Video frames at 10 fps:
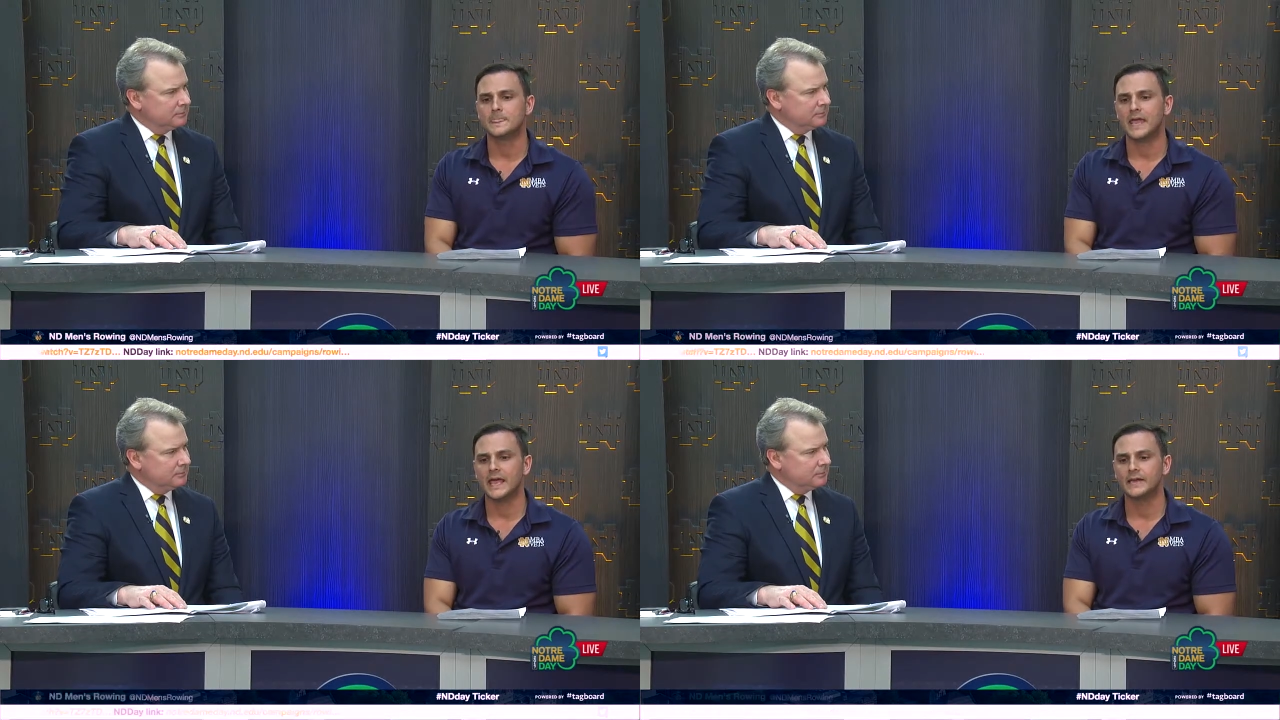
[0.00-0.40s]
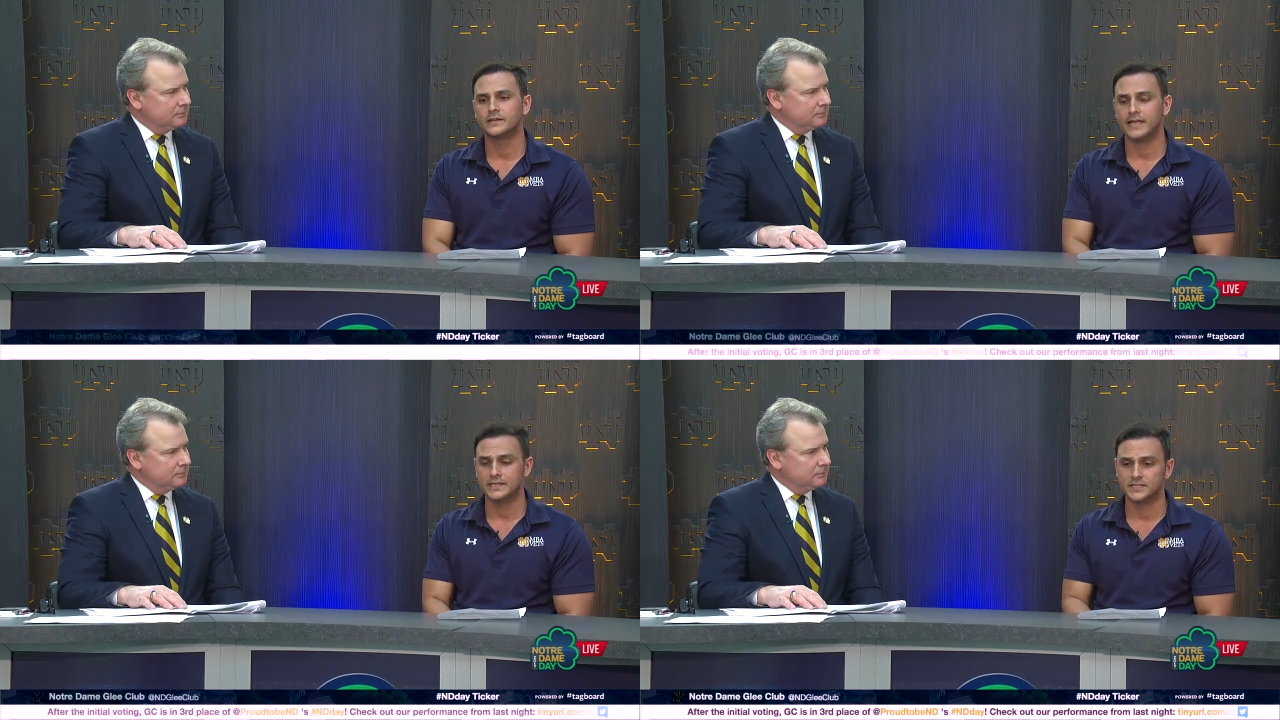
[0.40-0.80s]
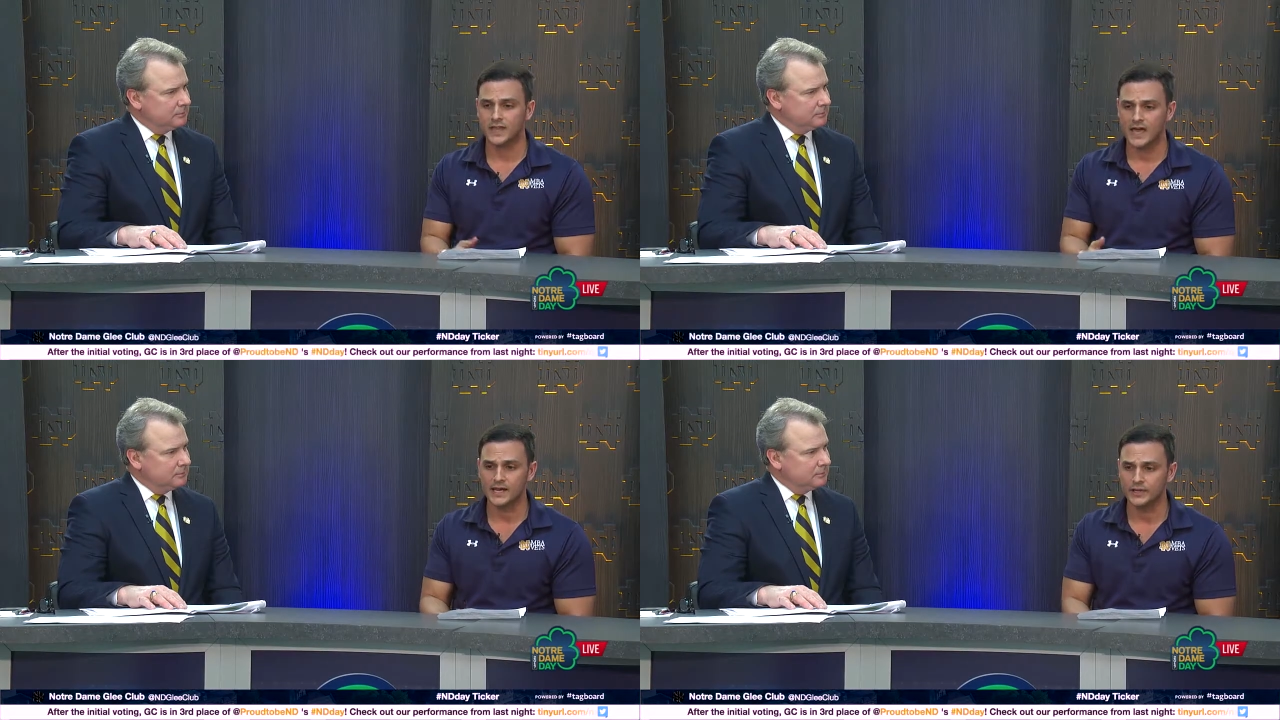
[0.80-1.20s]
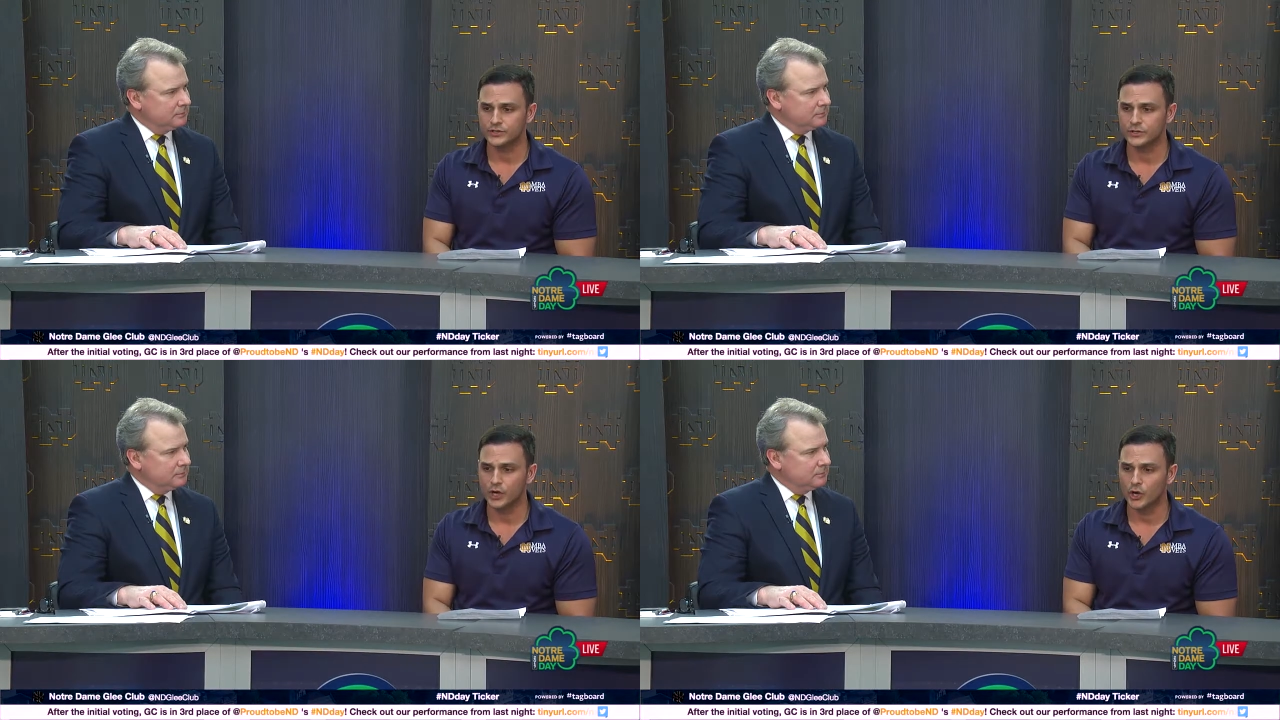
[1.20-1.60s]
Speaker 1: And again, to that end,
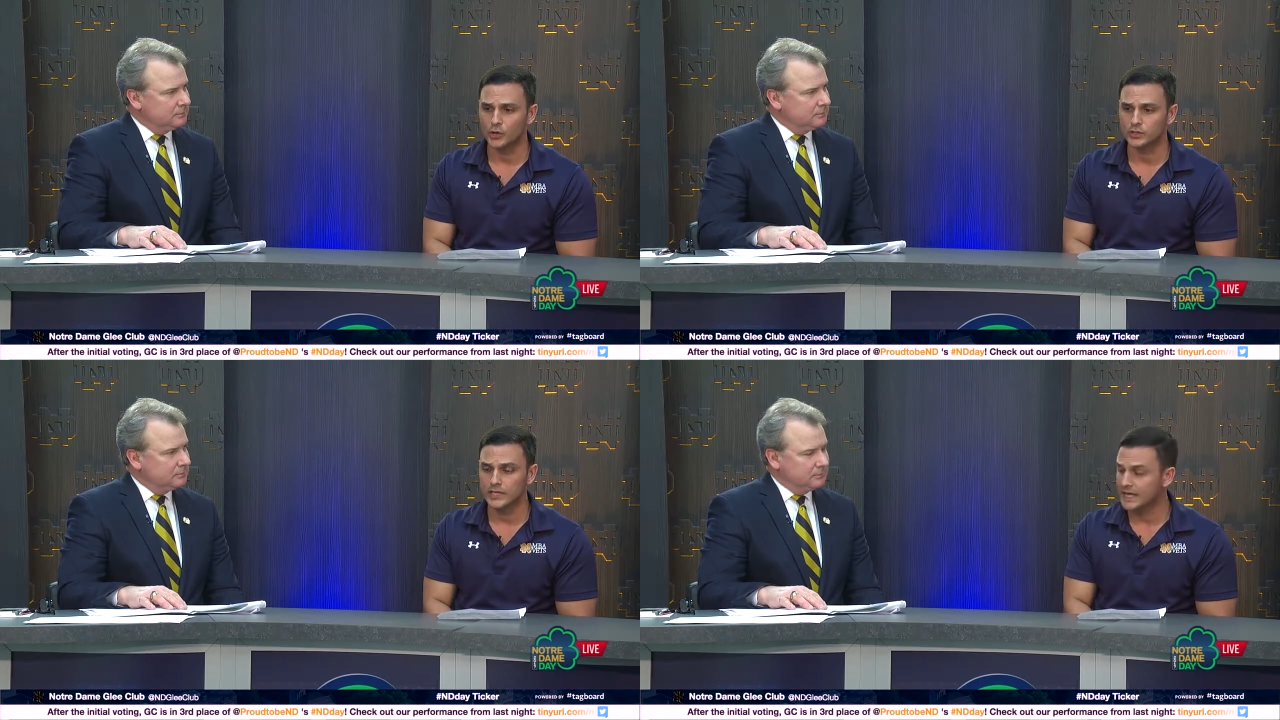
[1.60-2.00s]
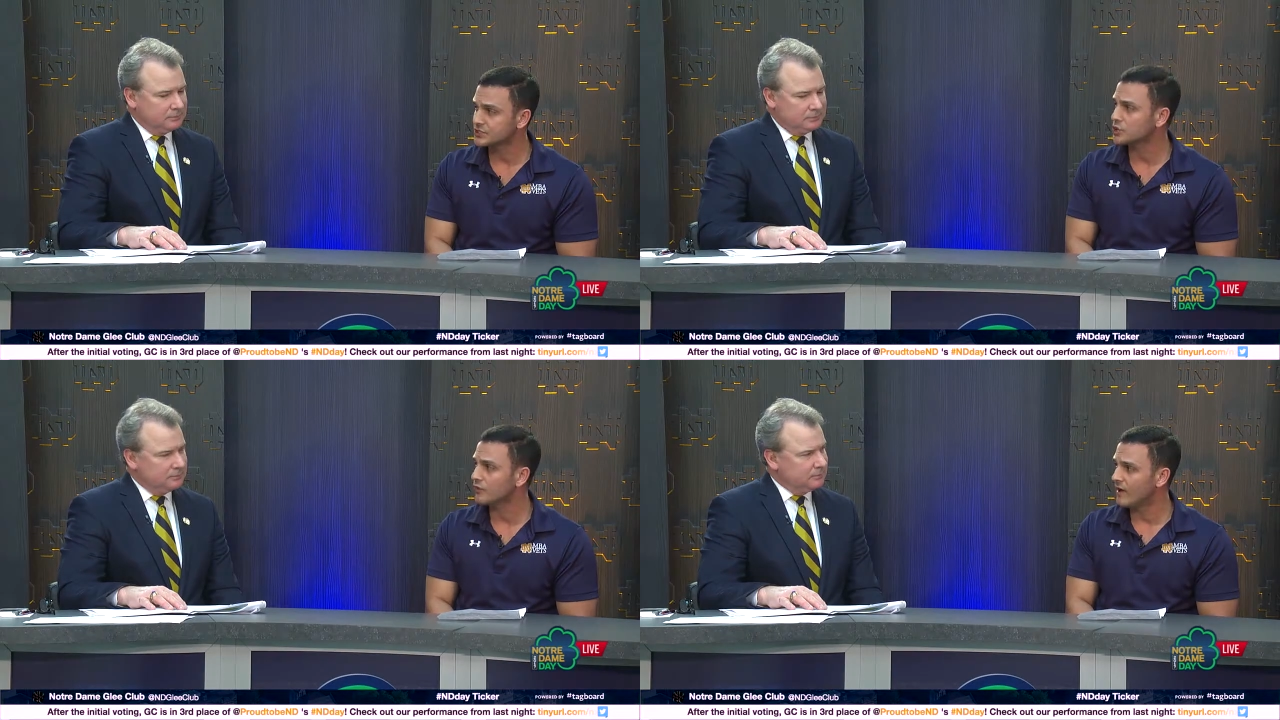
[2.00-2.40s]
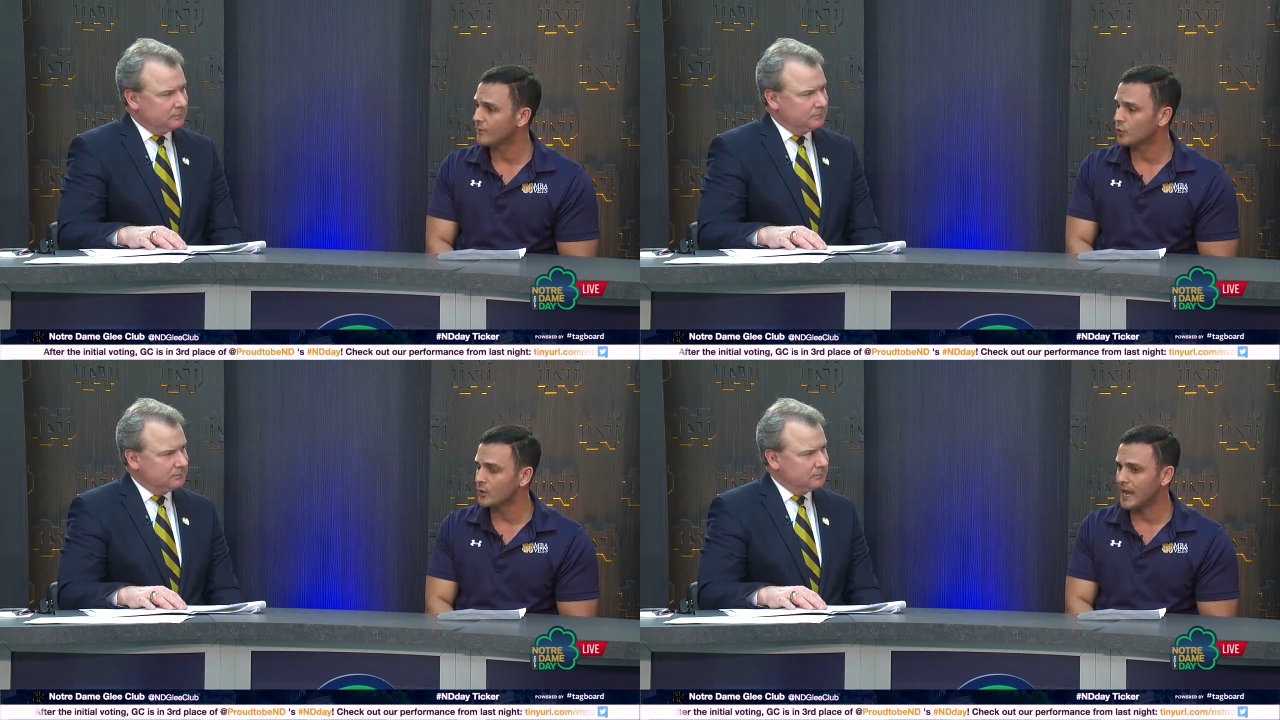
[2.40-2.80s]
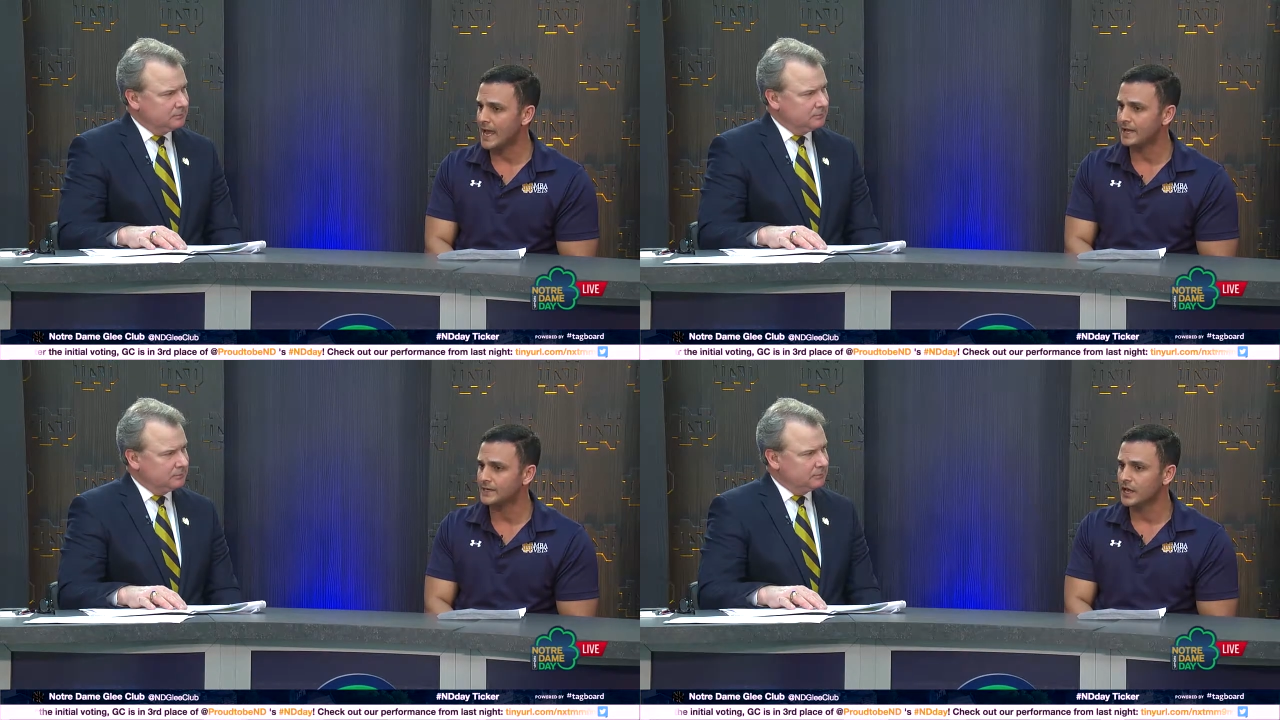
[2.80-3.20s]
uh, last November we had